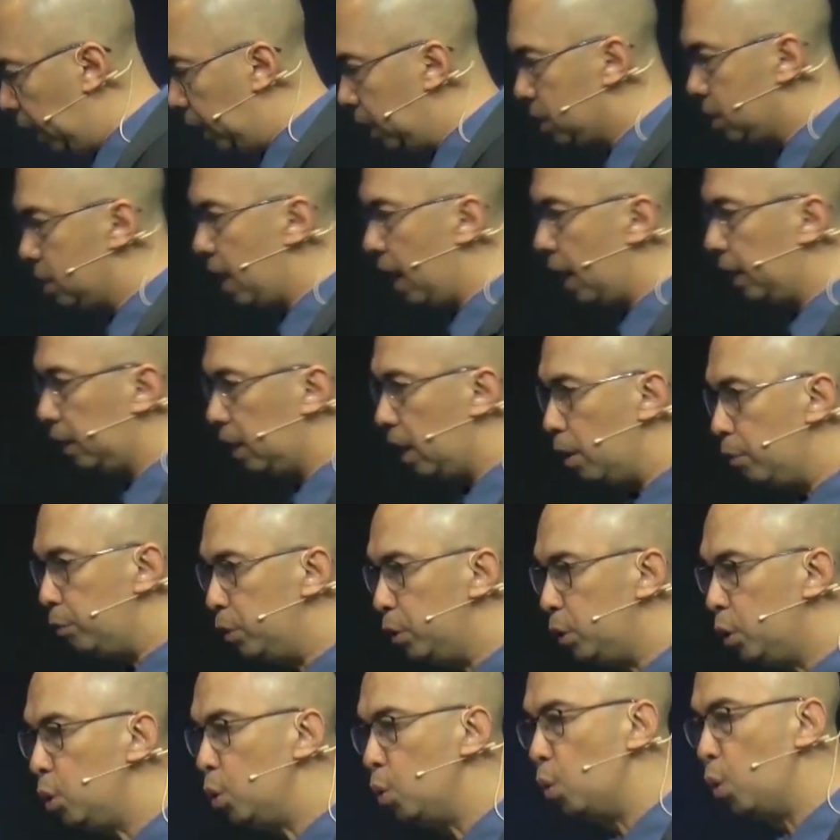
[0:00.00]
is that
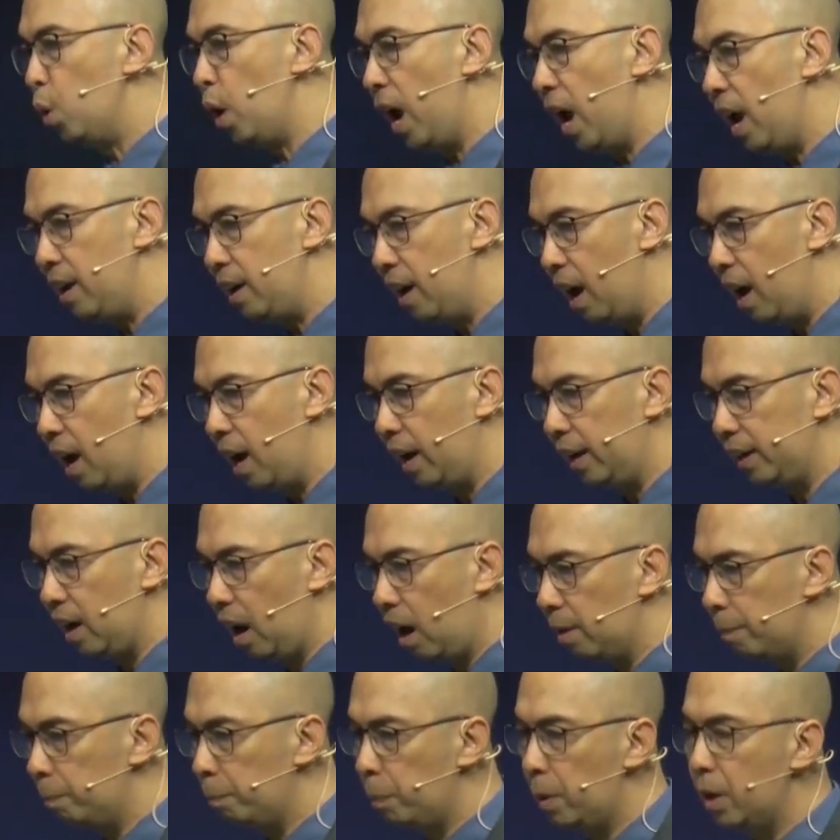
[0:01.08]
if you and I
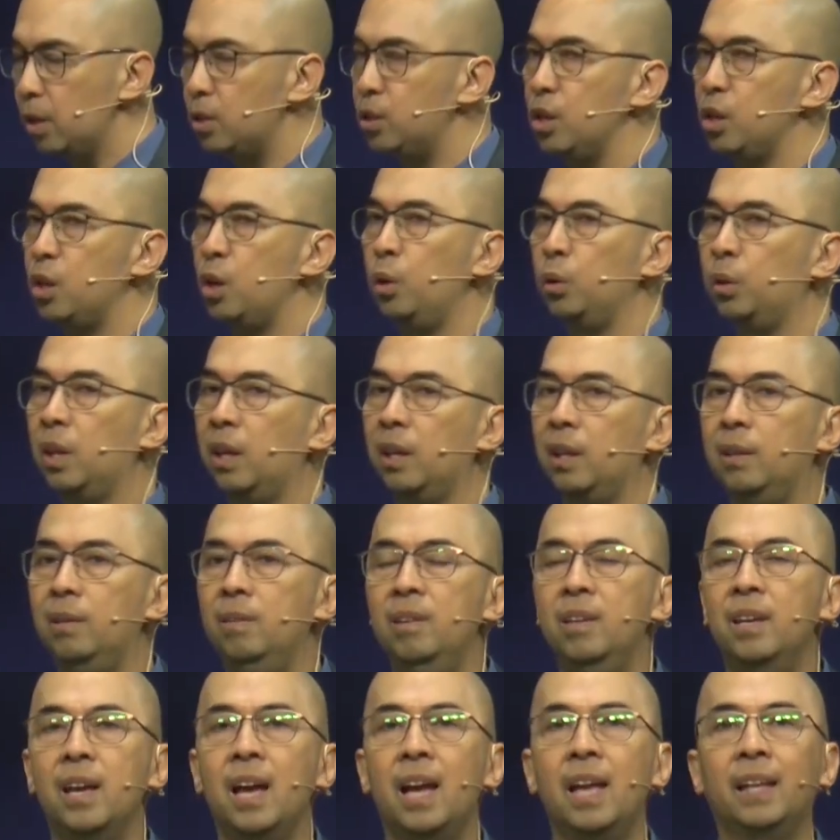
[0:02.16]
are
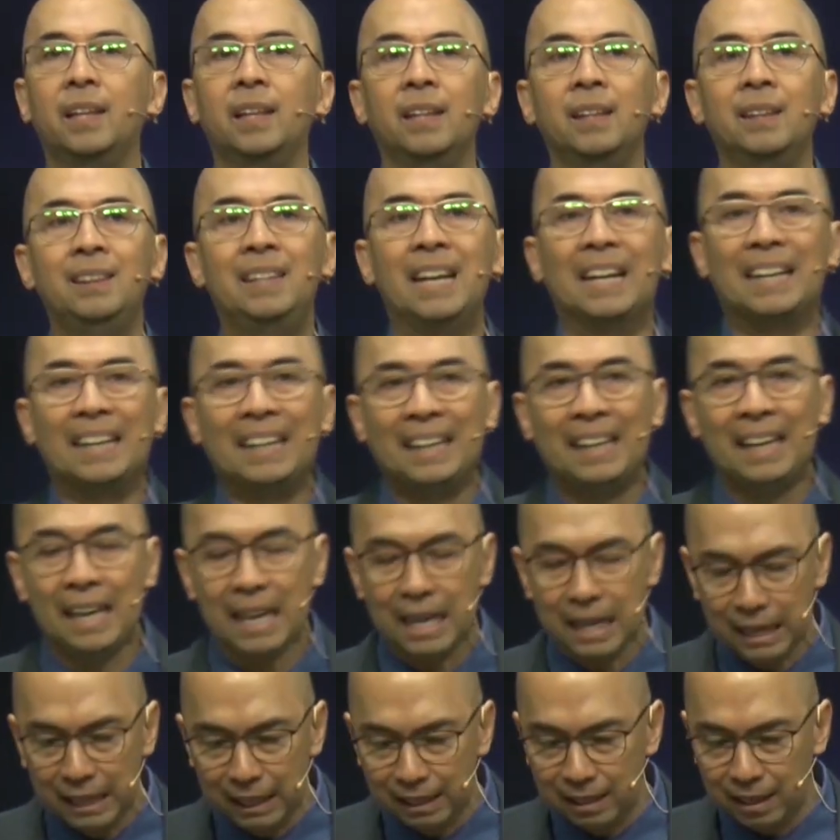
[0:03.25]
persecuted, the
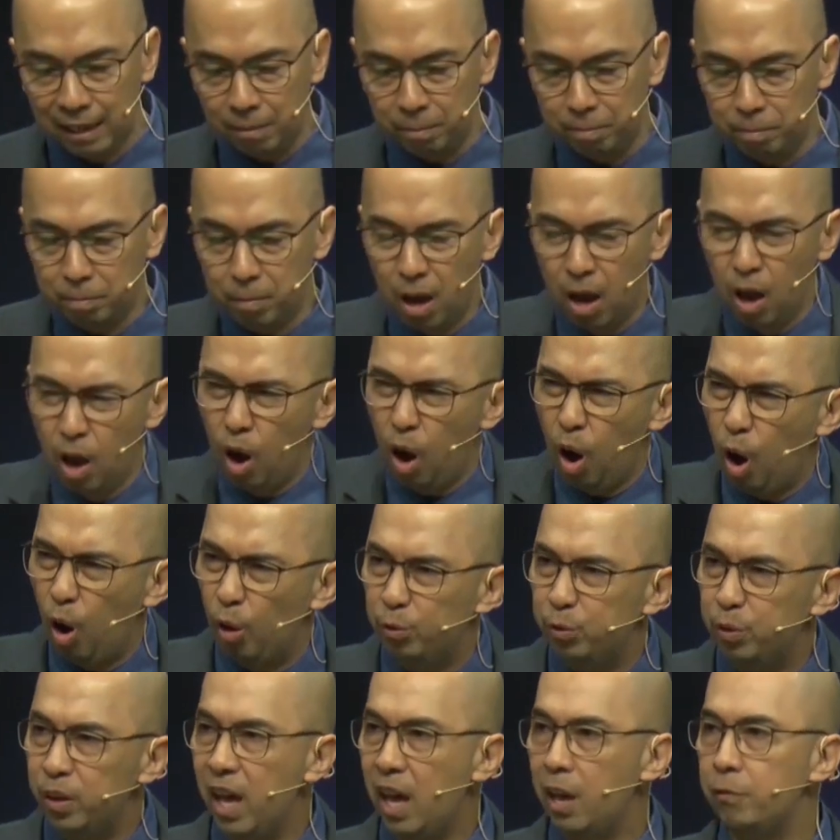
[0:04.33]
kingdom
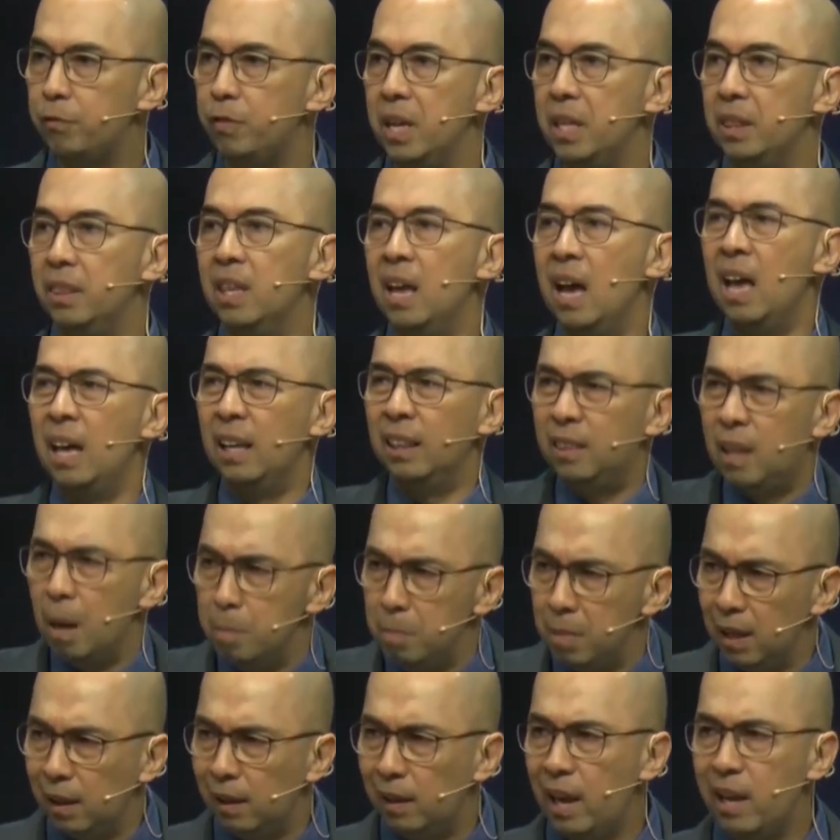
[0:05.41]
of heaven, the
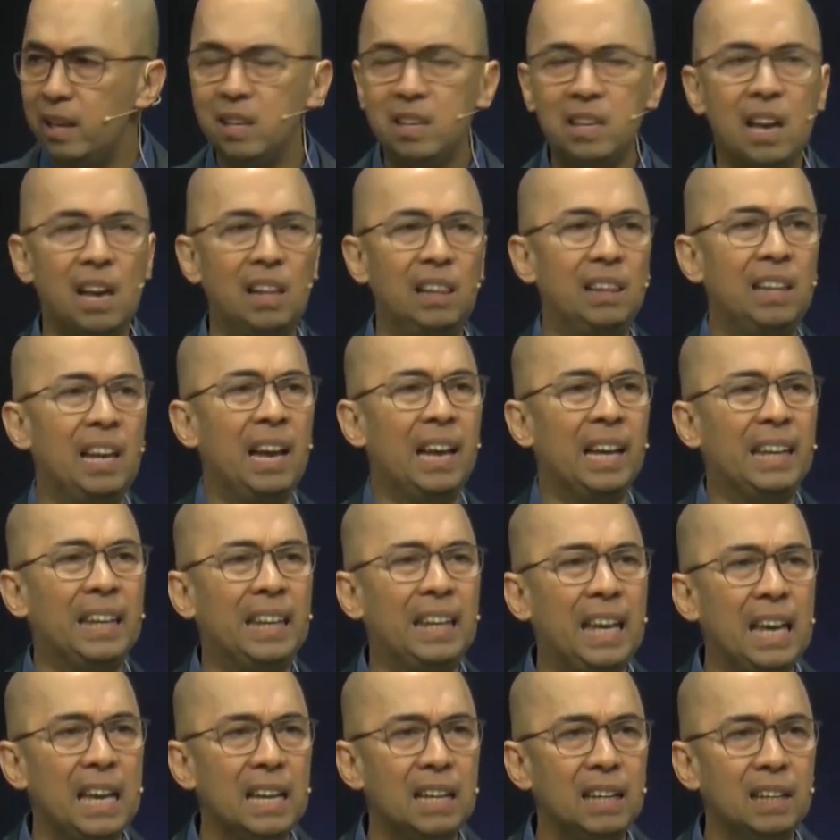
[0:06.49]
millennial
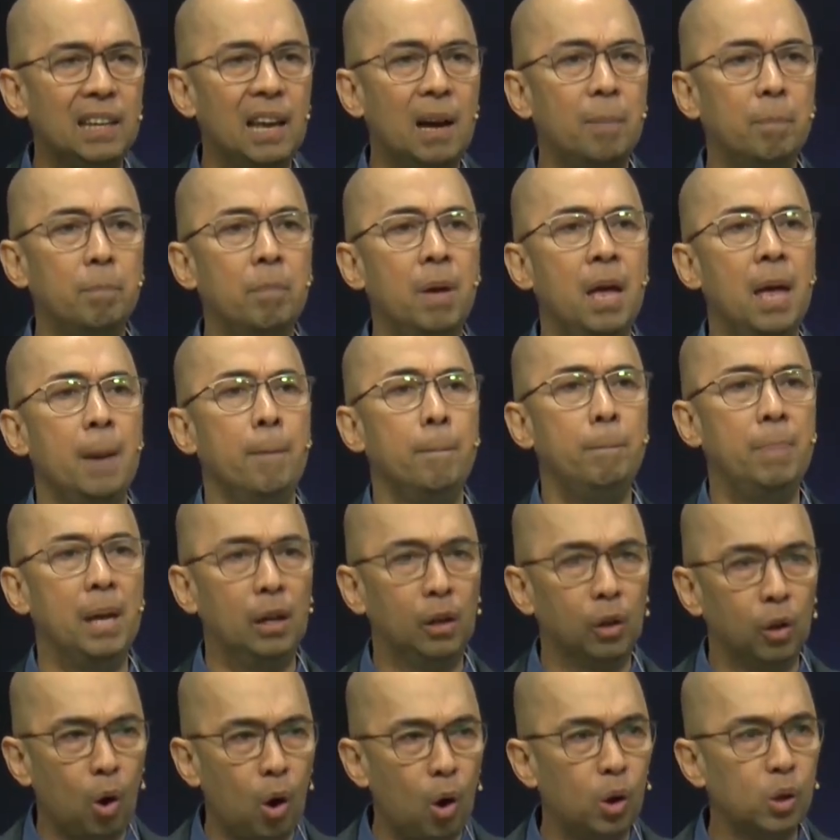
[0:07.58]
kingdom
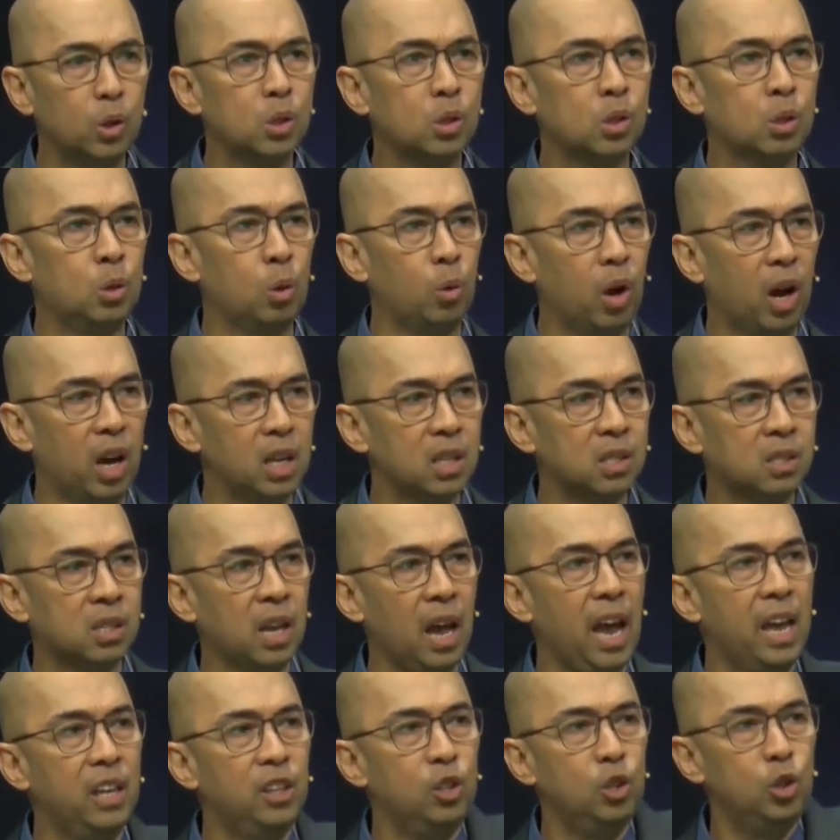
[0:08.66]
belongs to
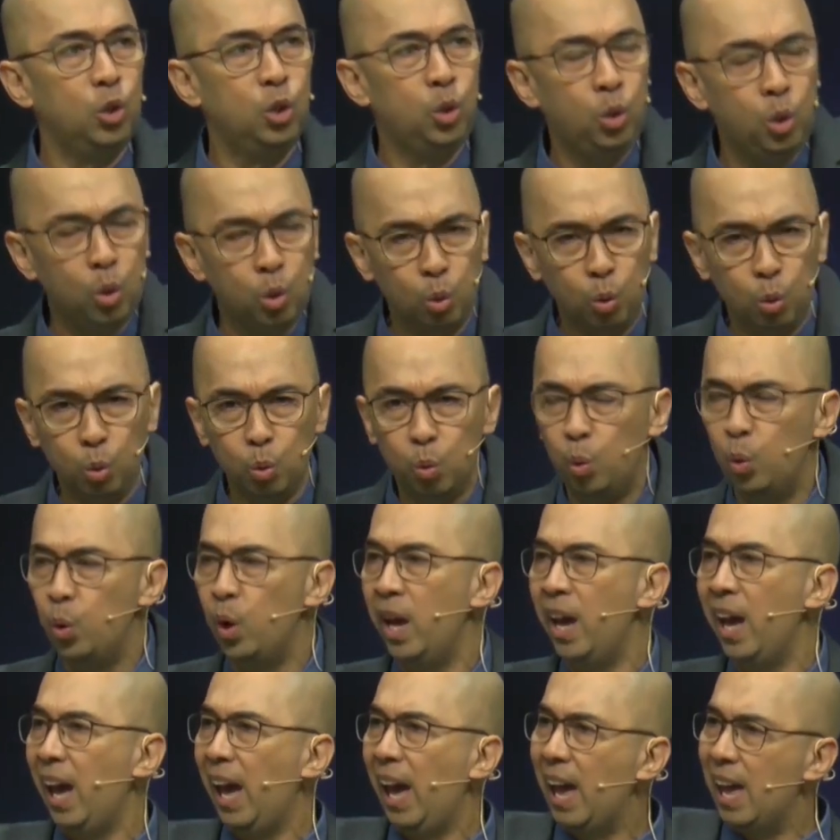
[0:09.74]
us, and
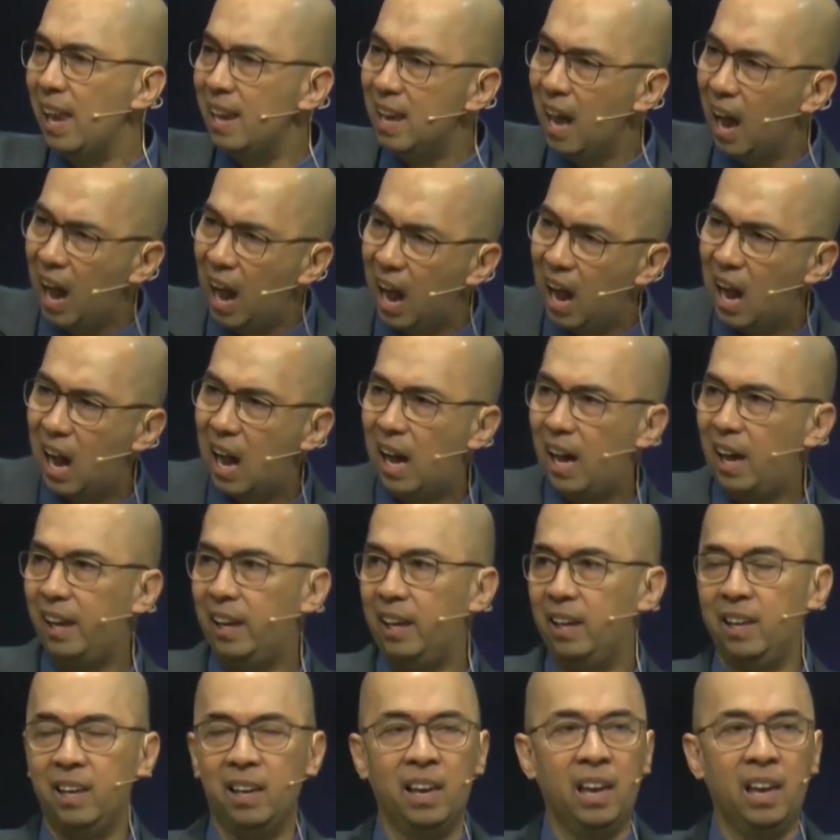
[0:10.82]
you and I